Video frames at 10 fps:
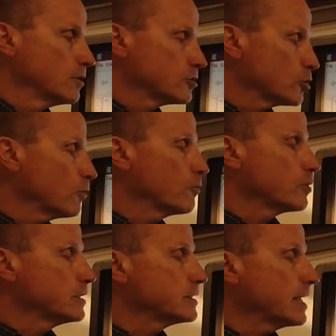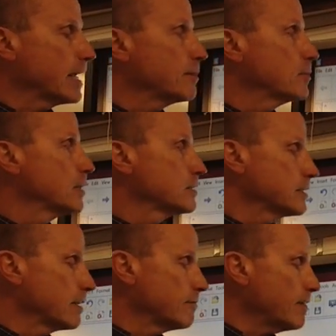So for the same
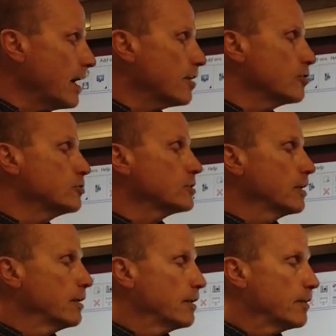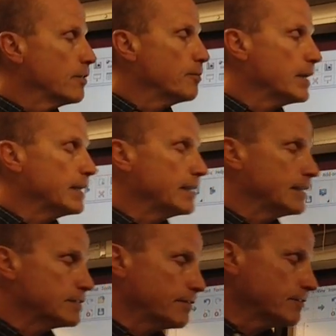set of values, the median
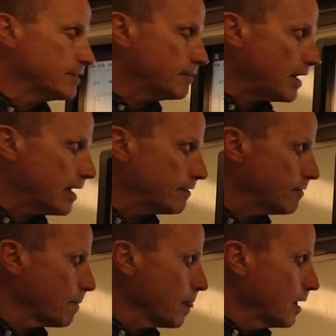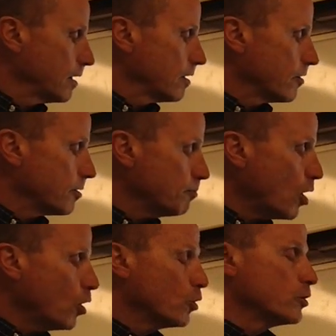is 55. The
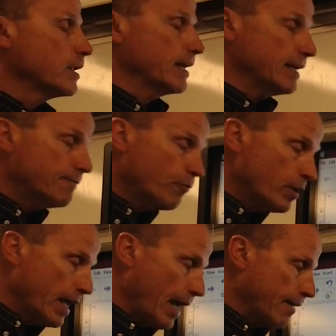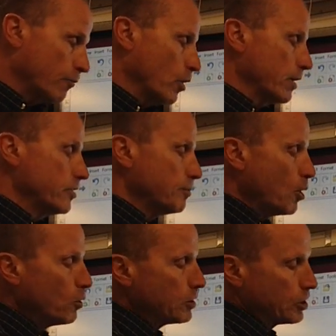mode, if we have one, the
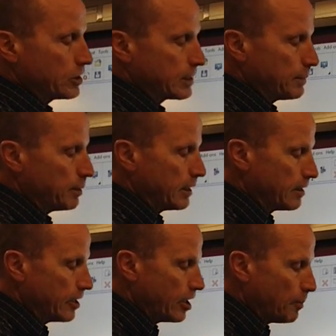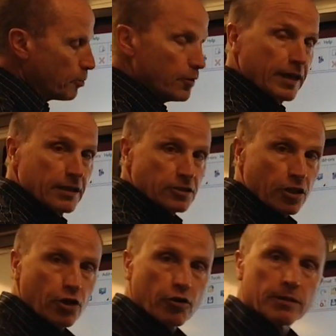mode is just simply the number that is
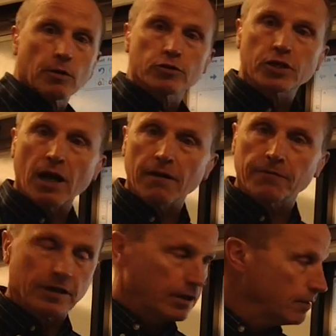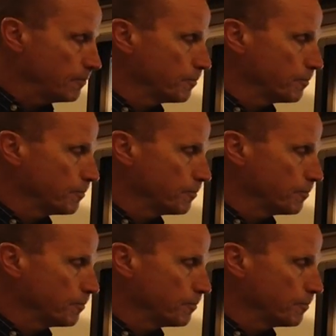occurring most often.